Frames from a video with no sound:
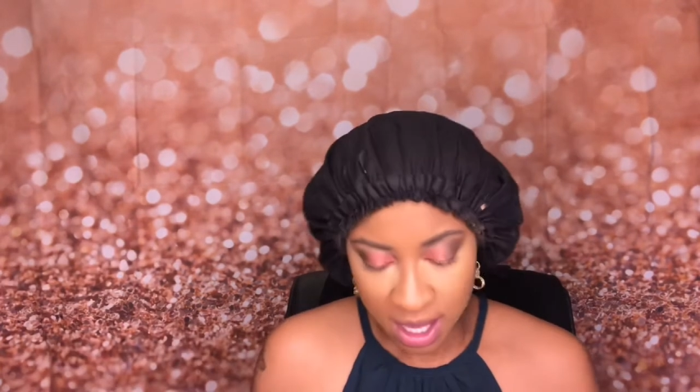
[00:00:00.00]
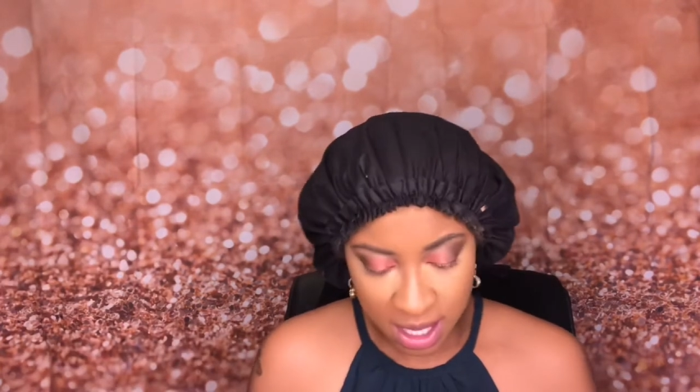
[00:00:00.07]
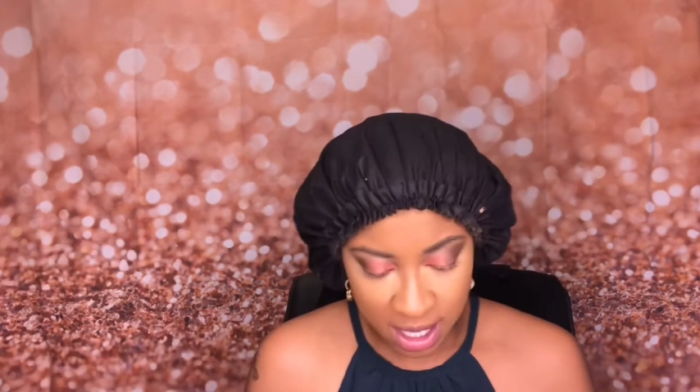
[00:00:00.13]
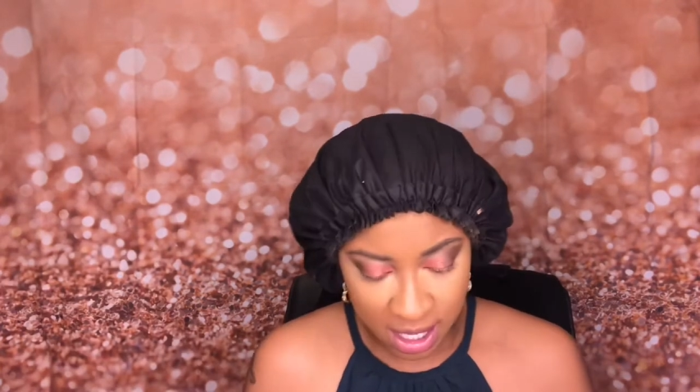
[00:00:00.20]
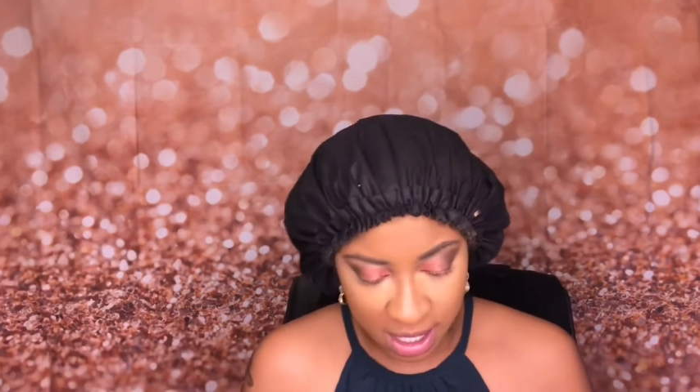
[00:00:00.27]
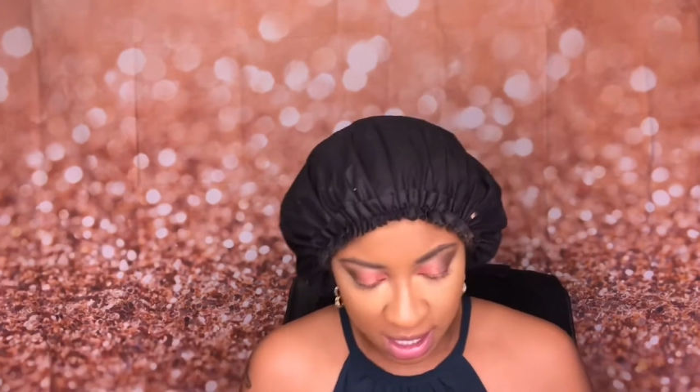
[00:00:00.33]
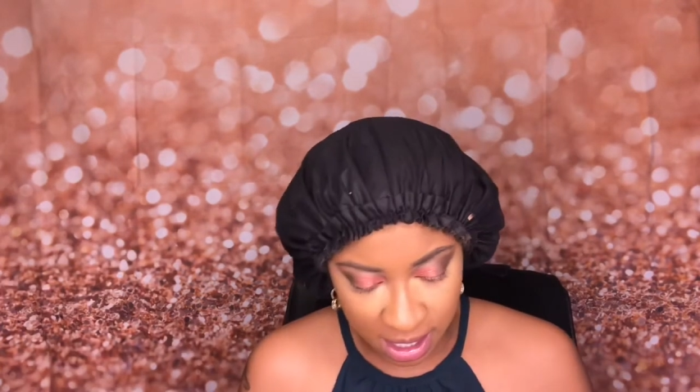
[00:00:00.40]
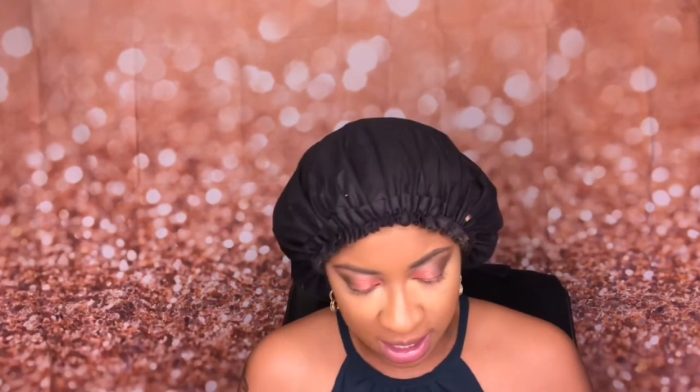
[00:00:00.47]

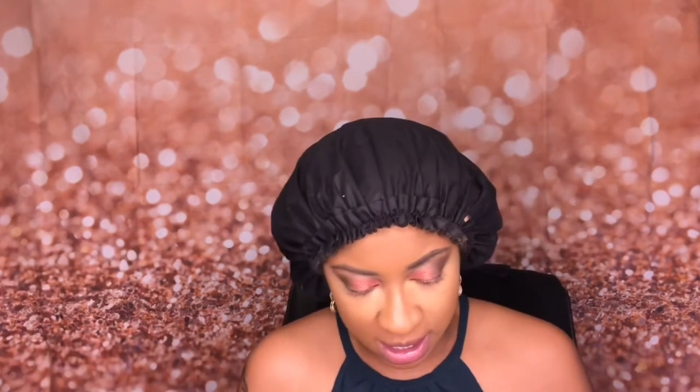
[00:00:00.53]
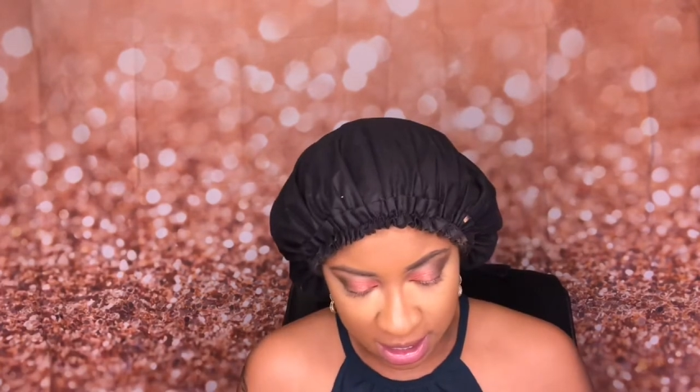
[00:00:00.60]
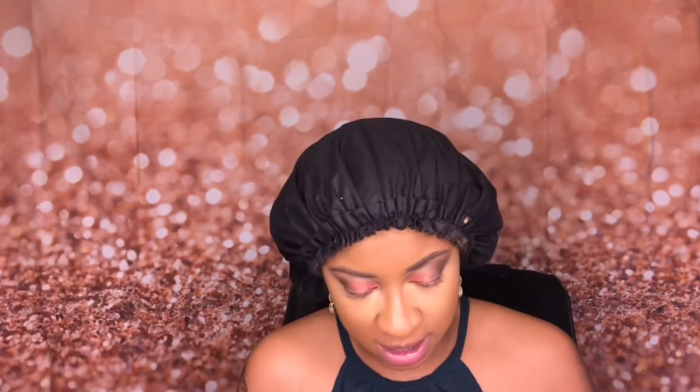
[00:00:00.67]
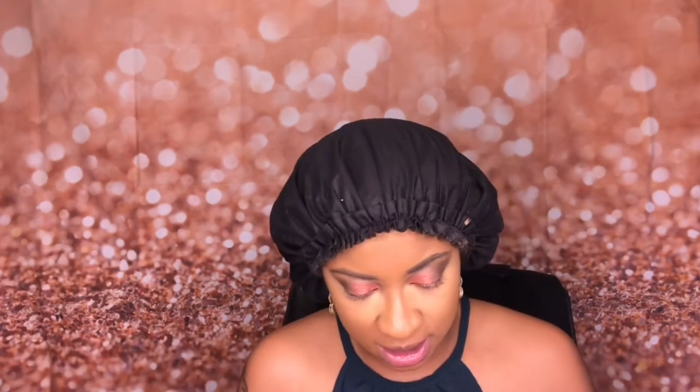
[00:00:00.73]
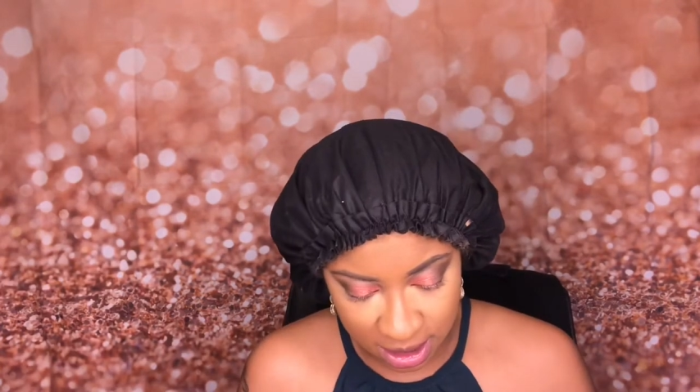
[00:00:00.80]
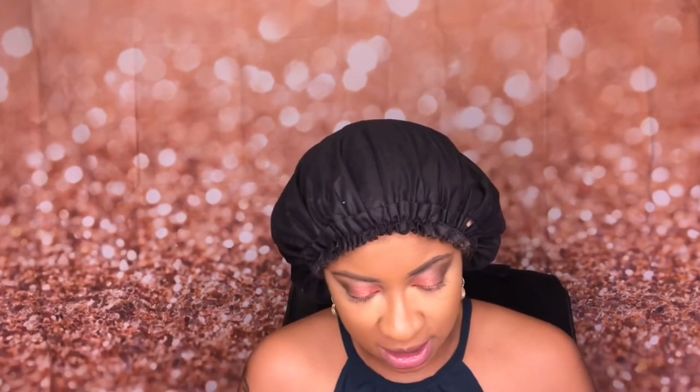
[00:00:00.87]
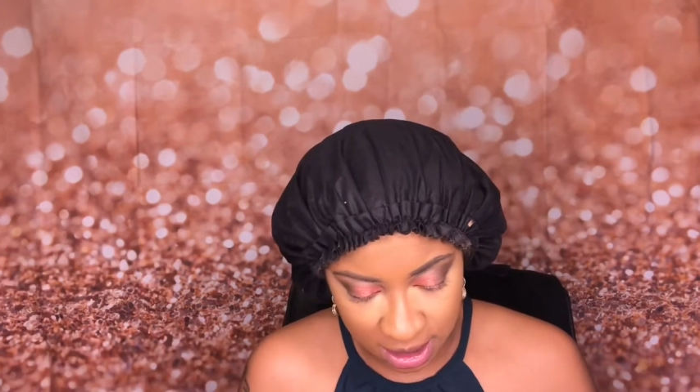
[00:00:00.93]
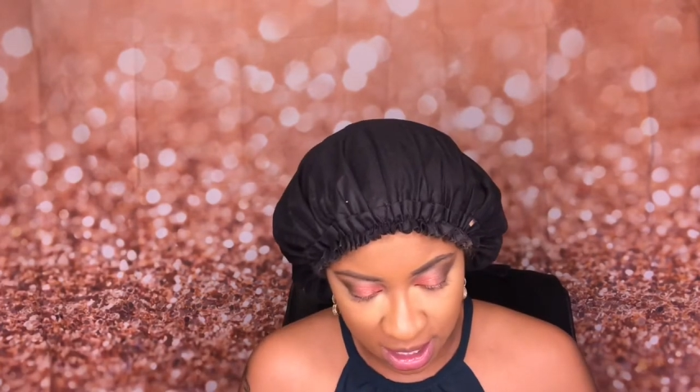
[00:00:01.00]
and
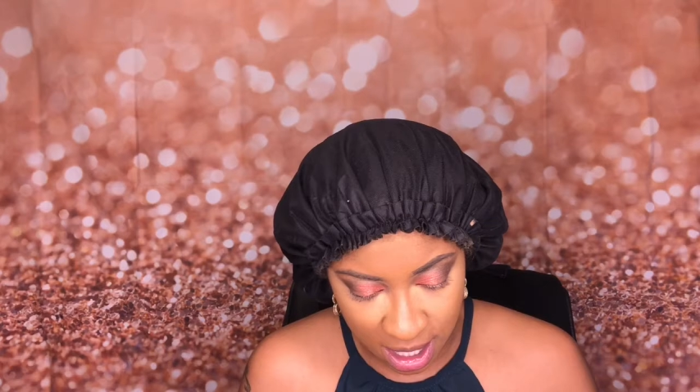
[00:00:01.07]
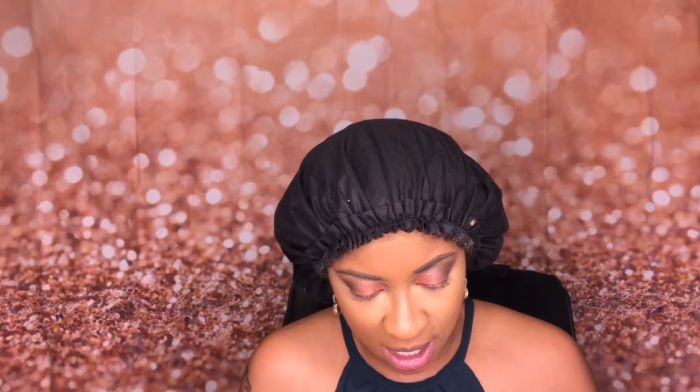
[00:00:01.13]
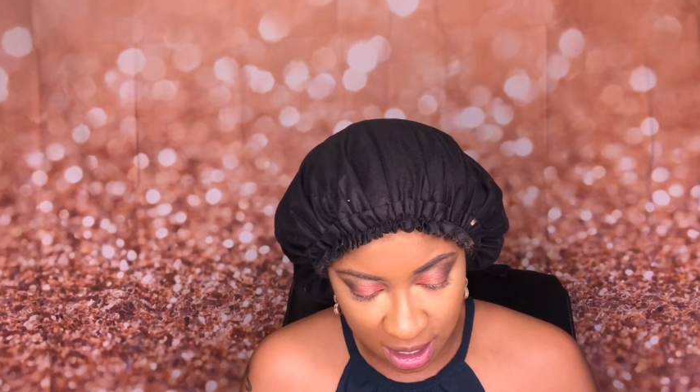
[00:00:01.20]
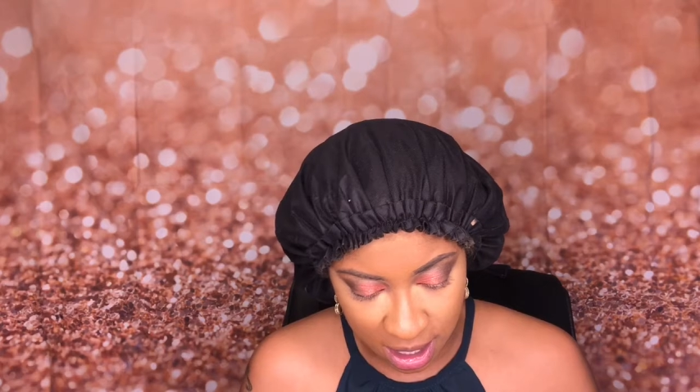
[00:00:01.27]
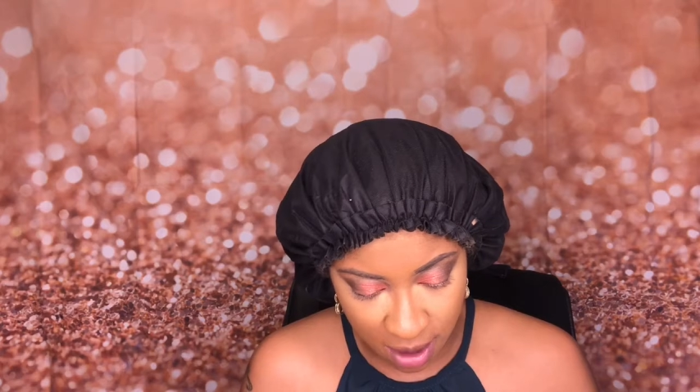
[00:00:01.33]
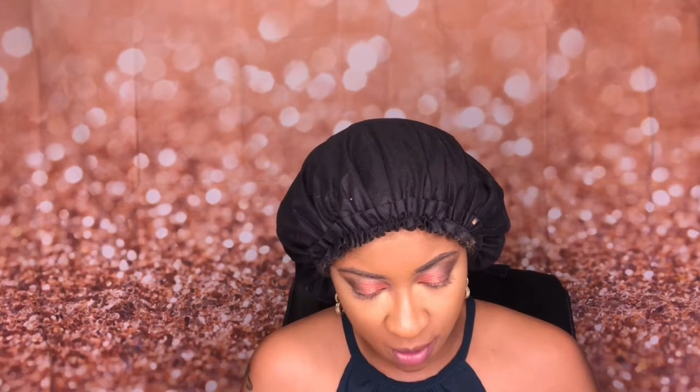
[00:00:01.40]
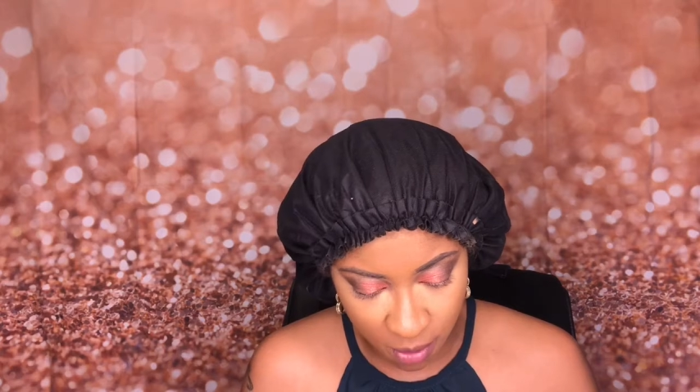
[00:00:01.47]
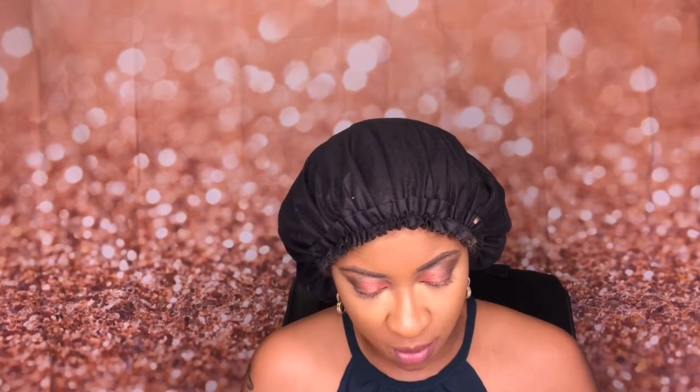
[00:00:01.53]
see how
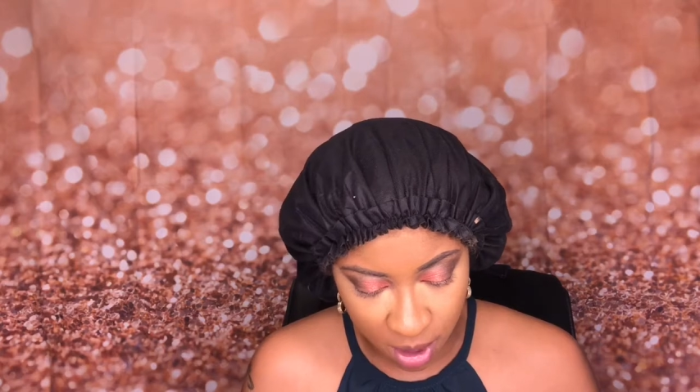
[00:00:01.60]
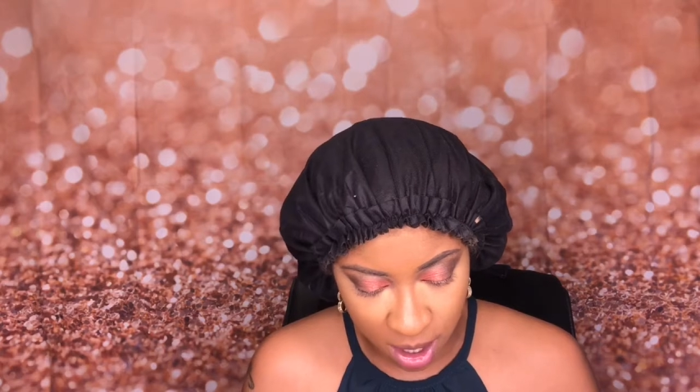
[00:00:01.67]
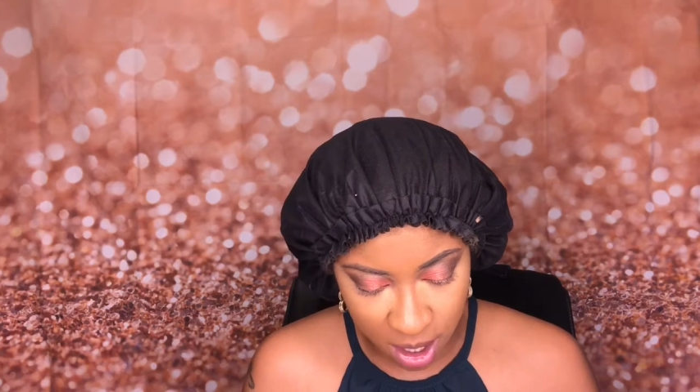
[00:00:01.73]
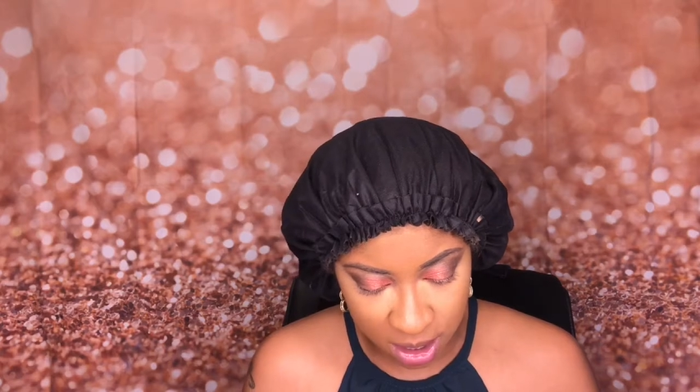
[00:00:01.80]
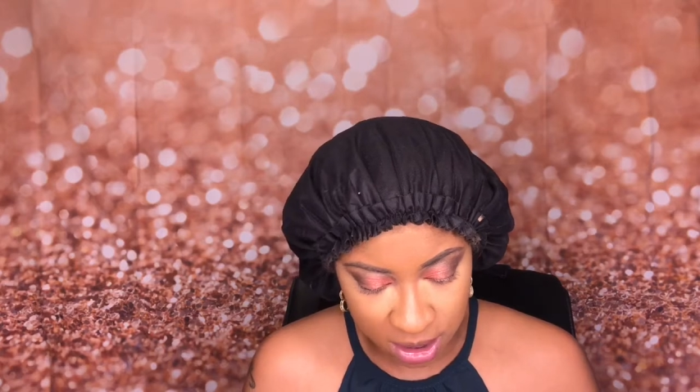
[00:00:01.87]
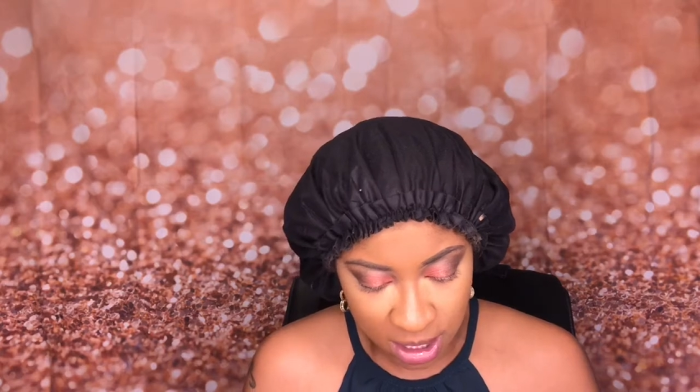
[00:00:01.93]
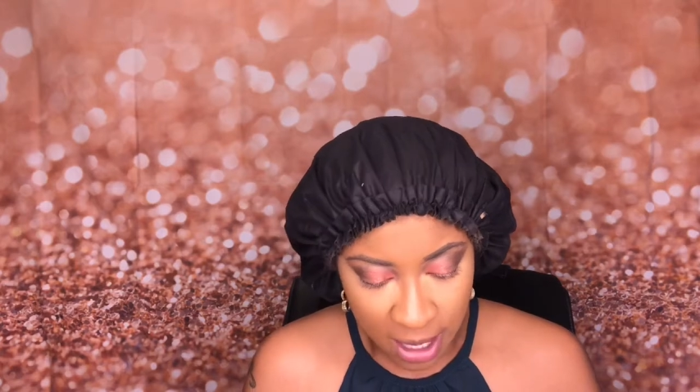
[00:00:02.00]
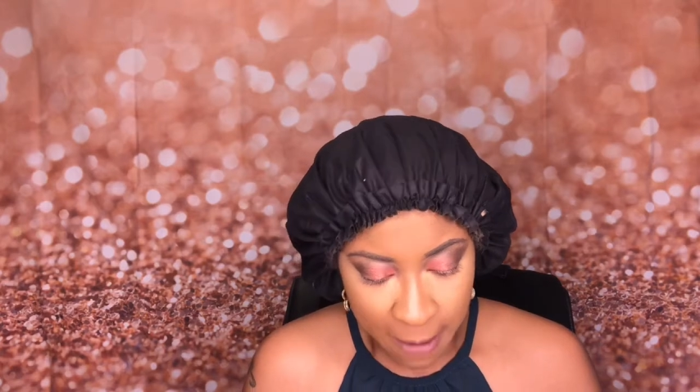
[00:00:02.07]
that
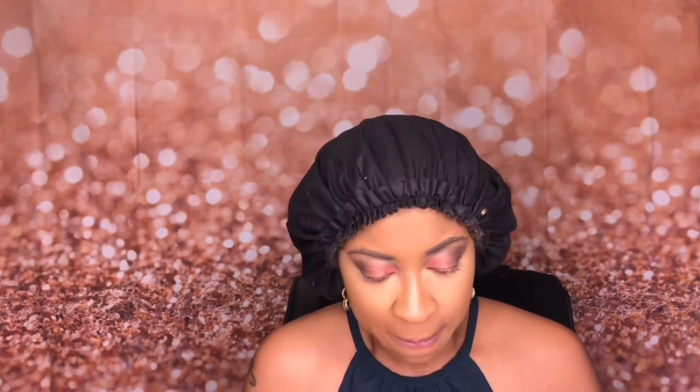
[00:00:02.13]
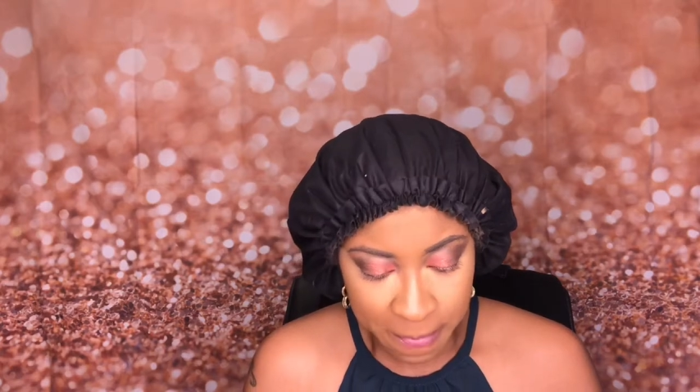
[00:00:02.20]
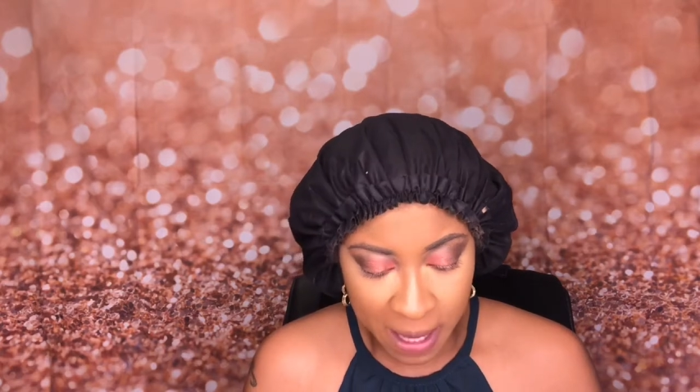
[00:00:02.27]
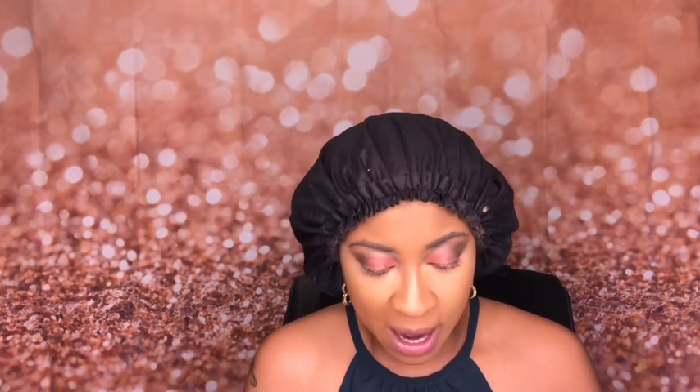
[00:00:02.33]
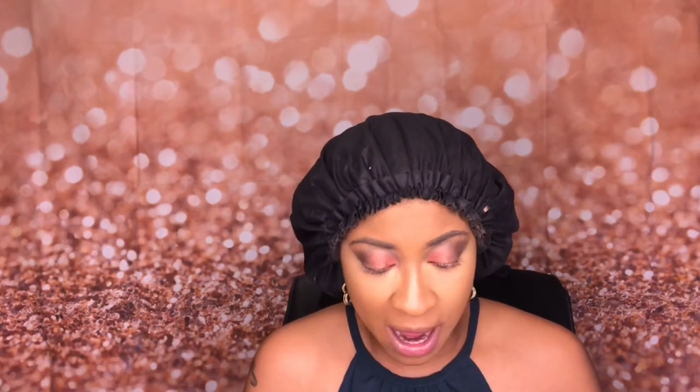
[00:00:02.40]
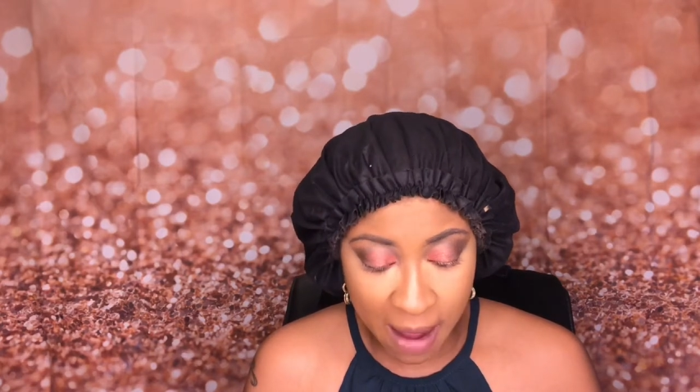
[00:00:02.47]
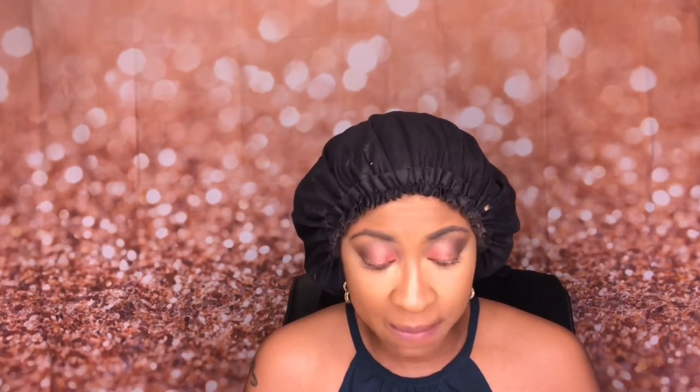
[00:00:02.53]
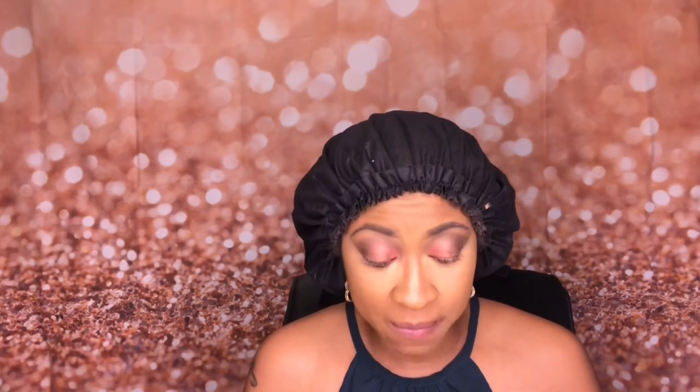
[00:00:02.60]
works. Now